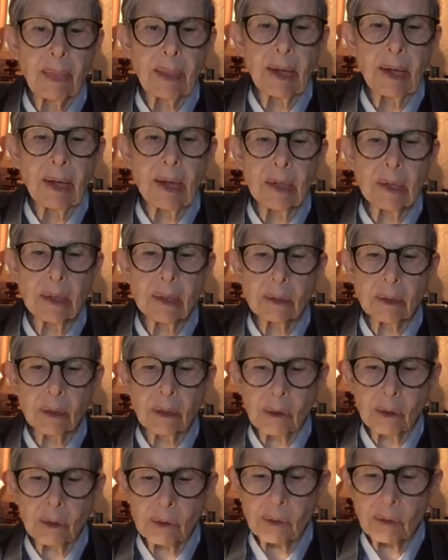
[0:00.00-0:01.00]
And it
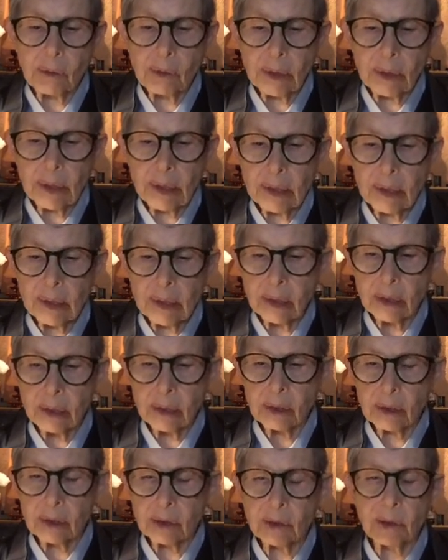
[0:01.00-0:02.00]
only
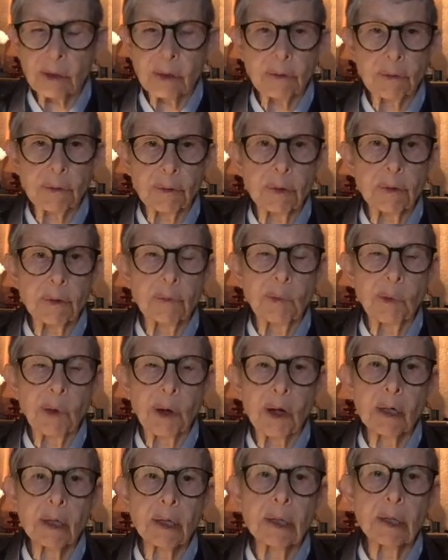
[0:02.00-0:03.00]
is through
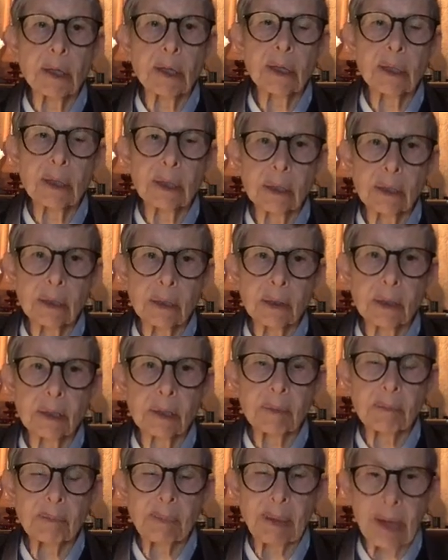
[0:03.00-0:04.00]
walking into
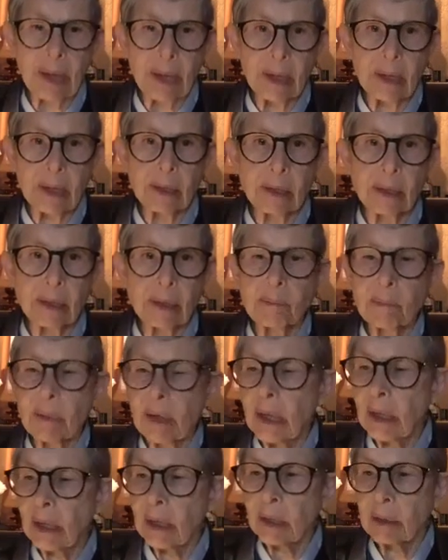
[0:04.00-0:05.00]
this pain, in
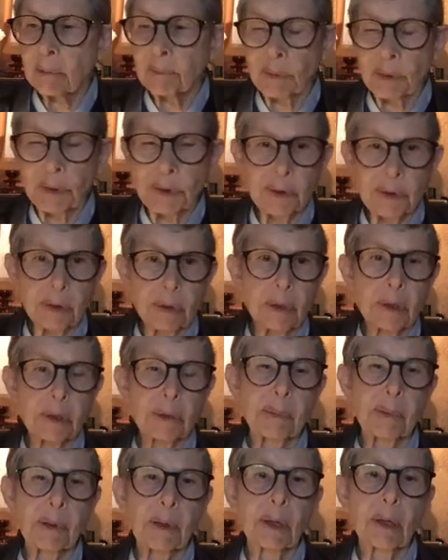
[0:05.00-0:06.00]
my personal
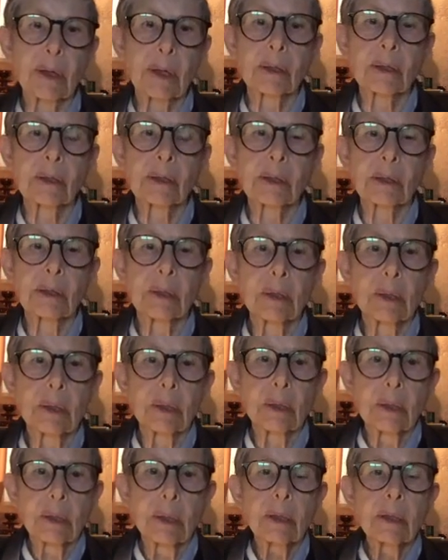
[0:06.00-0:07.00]
experience,
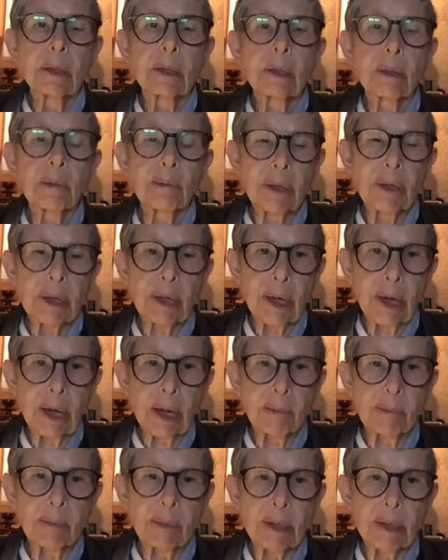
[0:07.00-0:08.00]
that we
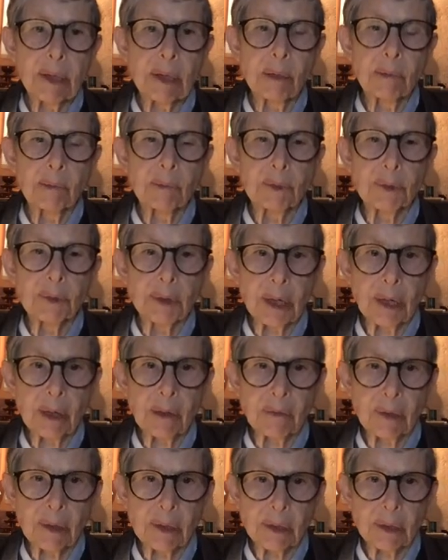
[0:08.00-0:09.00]
can become free
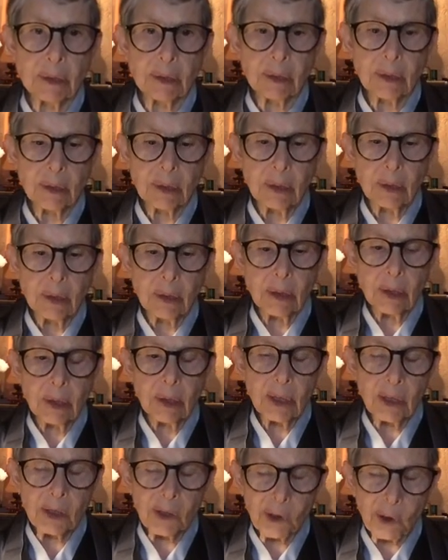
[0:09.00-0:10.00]
of it
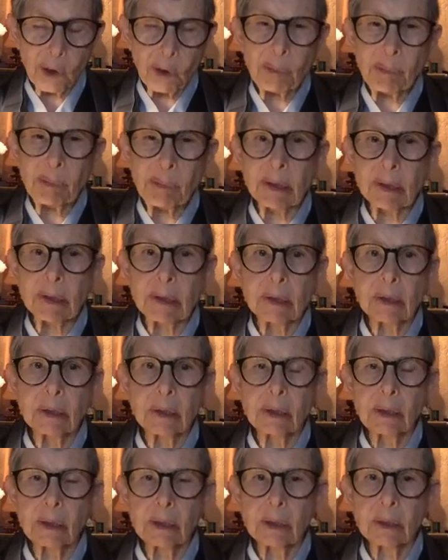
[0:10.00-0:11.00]
and open
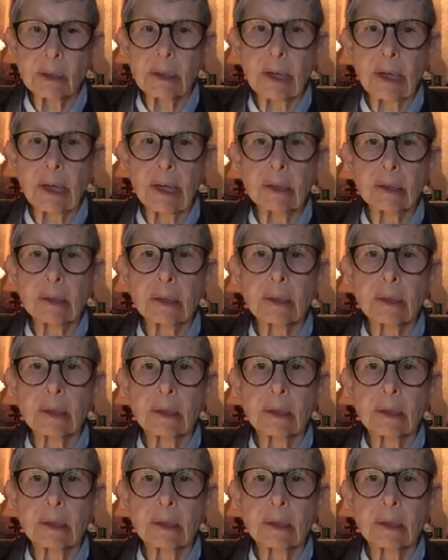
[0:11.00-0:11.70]
to that